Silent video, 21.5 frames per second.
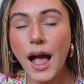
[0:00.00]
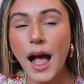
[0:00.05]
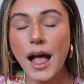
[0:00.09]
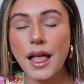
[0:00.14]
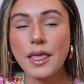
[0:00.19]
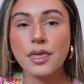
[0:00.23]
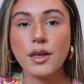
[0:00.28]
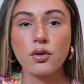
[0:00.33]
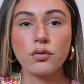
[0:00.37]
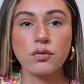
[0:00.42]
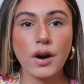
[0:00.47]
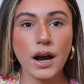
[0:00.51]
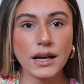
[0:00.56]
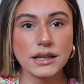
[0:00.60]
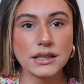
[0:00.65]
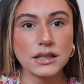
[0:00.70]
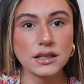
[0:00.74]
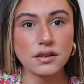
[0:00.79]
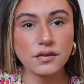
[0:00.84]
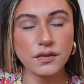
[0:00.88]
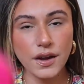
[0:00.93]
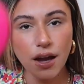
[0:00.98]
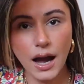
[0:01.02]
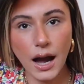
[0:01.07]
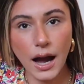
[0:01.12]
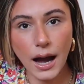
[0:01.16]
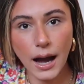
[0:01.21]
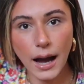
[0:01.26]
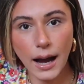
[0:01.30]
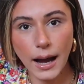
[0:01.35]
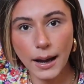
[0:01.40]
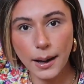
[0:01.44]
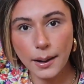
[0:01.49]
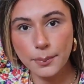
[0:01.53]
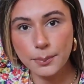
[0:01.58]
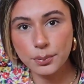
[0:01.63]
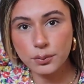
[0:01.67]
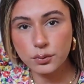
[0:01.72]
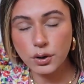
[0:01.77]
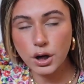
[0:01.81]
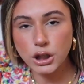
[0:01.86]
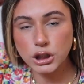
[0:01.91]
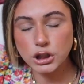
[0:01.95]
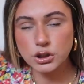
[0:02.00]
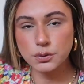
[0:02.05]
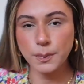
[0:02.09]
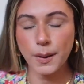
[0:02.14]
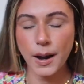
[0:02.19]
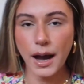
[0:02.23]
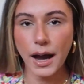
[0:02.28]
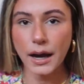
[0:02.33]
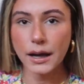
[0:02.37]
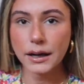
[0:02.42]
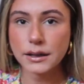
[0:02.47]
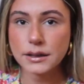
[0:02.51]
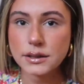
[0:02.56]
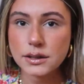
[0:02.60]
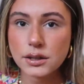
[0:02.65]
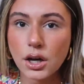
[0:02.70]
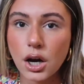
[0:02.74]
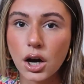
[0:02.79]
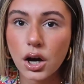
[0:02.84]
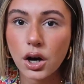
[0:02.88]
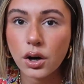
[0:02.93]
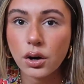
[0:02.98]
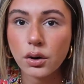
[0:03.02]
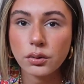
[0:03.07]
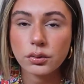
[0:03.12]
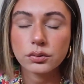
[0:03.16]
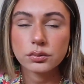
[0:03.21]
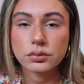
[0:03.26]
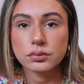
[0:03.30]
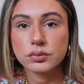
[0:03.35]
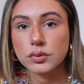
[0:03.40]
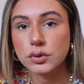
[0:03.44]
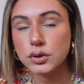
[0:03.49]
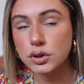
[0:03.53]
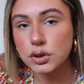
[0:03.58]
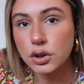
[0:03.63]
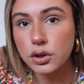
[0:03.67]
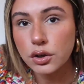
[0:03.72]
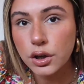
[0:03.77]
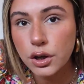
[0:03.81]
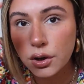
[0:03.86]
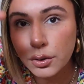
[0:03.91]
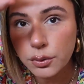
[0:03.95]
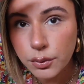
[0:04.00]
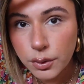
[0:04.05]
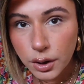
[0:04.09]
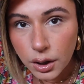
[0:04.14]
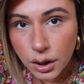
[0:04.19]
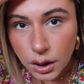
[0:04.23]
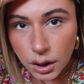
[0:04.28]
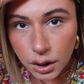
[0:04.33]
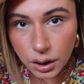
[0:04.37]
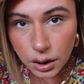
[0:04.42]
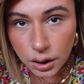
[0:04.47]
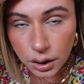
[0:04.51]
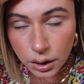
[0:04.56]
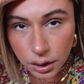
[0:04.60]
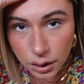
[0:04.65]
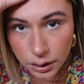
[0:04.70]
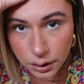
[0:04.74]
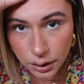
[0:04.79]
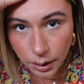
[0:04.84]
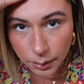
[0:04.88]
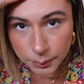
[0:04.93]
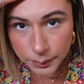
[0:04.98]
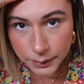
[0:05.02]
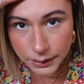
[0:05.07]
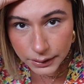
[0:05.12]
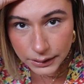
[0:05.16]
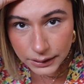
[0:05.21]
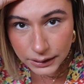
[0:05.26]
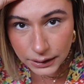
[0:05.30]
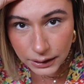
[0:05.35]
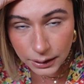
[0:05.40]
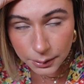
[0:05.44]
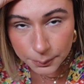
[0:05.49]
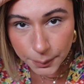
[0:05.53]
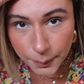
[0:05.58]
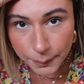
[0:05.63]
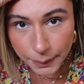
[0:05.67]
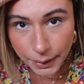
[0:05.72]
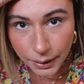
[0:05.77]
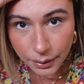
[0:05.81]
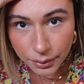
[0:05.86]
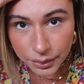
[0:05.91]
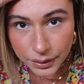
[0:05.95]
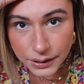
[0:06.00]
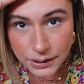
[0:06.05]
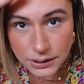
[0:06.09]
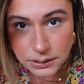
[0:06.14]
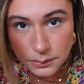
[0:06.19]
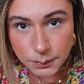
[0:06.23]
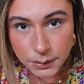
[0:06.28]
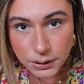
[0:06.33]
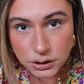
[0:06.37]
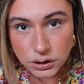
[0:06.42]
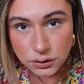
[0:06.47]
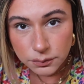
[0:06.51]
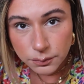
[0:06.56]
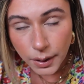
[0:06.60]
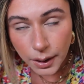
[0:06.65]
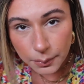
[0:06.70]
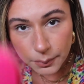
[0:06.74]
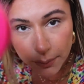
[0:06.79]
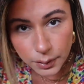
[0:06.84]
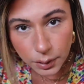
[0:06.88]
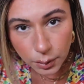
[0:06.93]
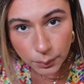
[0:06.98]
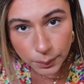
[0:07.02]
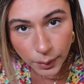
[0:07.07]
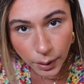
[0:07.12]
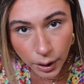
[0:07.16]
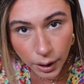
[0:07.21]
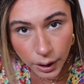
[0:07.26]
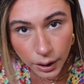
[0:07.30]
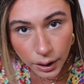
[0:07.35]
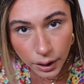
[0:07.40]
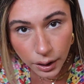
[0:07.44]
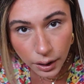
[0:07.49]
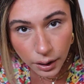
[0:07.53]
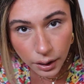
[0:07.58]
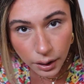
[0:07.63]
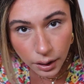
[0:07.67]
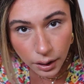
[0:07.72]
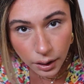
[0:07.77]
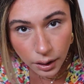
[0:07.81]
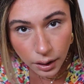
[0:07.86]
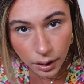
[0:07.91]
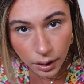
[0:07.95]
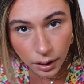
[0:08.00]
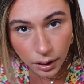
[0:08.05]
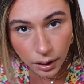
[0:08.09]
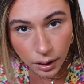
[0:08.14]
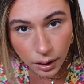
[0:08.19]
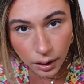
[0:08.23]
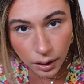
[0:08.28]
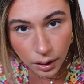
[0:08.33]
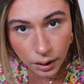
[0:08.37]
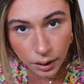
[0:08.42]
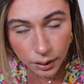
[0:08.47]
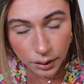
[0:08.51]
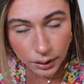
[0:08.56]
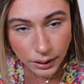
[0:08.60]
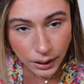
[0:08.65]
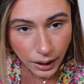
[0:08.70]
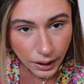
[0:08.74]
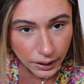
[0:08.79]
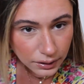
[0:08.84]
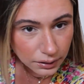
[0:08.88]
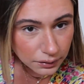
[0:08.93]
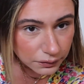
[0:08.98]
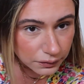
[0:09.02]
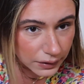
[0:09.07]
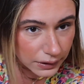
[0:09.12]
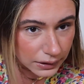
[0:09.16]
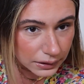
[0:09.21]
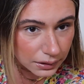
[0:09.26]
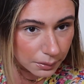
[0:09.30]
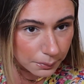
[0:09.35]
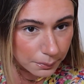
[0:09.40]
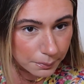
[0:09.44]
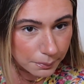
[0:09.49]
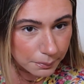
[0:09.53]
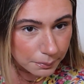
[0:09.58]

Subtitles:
and the rest of it I brush back. So I'll show you. I'm gonna keep about this much of my middle part, kind of like the